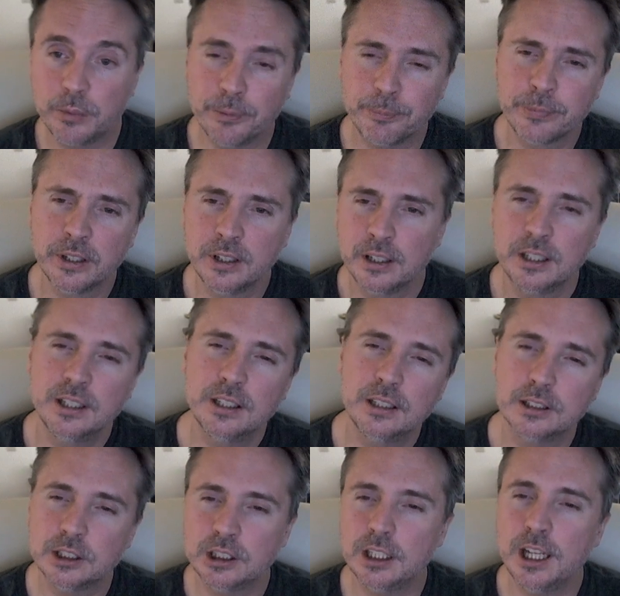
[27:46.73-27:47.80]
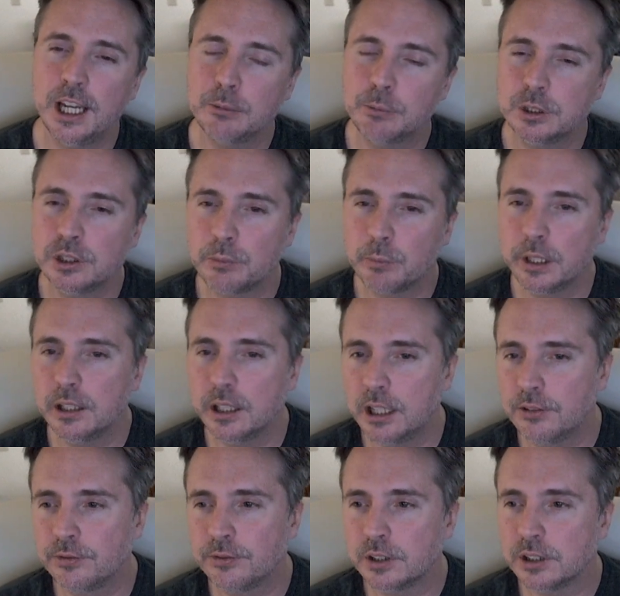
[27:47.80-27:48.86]
but shit happens in my
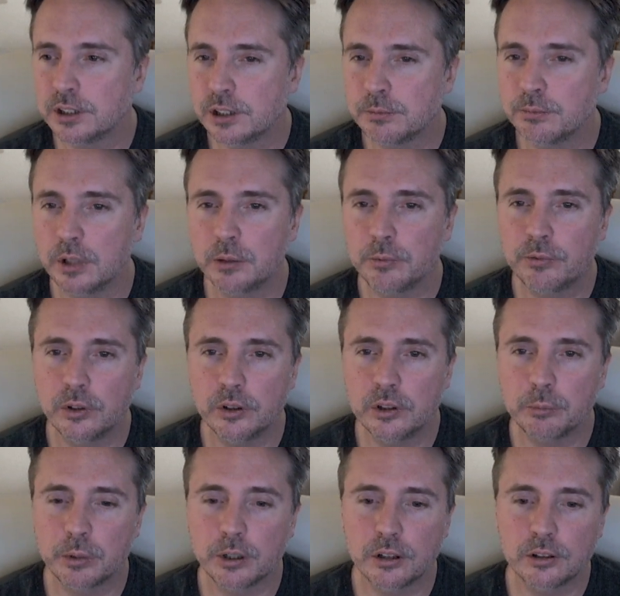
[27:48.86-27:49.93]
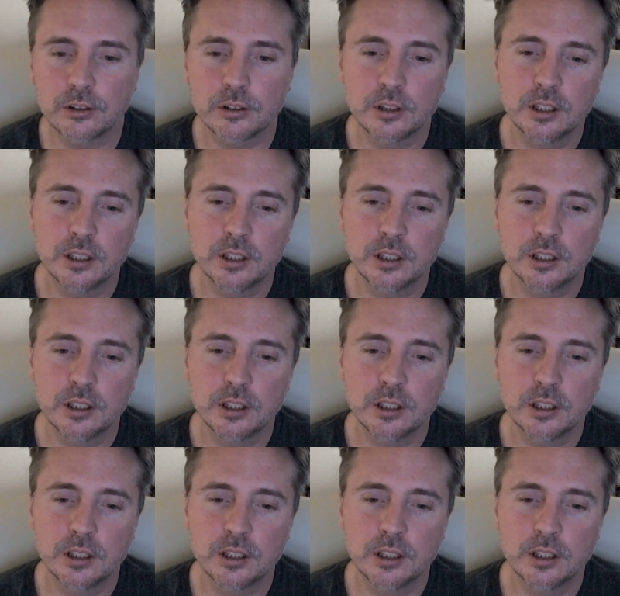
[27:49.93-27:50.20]
life because I'm falling apart.